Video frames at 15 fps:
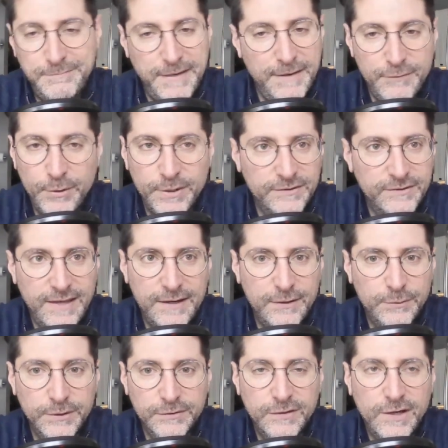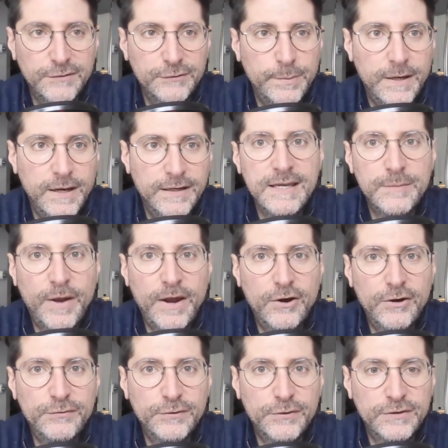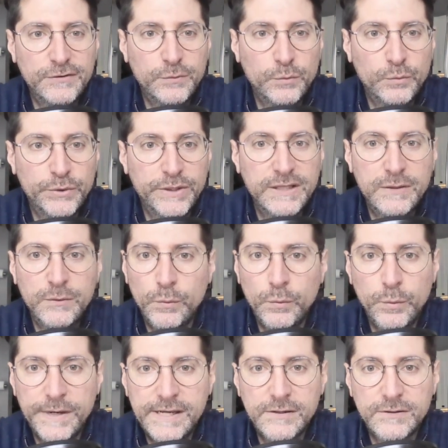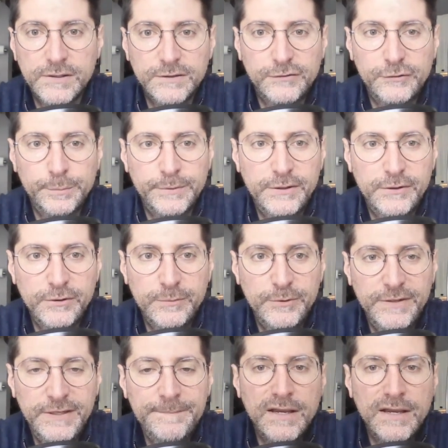I've always had a real soft spot in my heart for this really weird superhero movie.